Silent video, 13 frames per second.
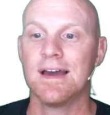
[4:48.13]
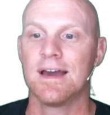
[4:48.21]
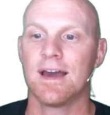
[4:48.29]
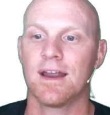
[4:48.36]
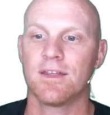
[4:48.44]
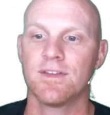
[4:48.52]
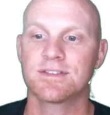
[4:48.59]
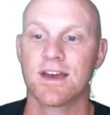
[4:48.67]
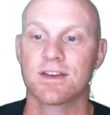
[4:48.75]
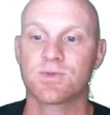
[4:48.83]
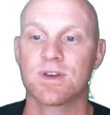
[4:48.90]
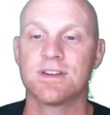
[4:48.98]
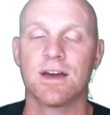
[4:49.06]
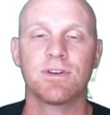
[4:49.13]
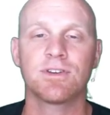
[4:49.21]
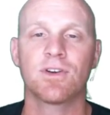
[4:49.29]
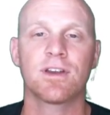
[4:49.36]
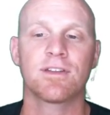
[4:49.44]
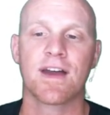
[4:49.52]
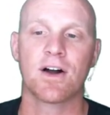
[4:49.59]
And in this case, we can definitely turn it
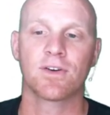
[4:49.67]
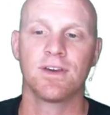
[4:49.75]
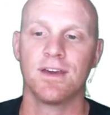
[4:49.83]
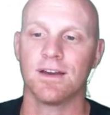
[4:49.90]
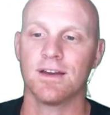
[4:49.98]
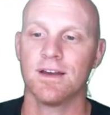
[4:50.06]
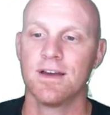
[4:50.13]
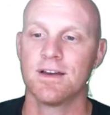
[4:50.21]
into the alkene.